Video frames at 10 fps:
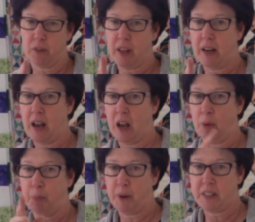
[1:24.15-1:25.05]
then
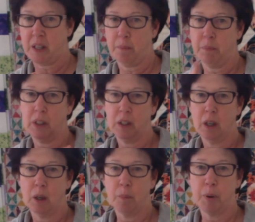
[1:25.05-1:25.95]
I'll press them
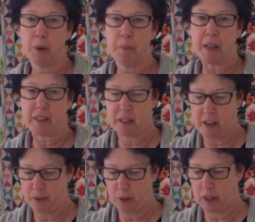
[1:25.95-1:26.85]
and put them back
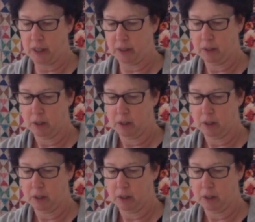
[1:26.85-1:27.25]
together again.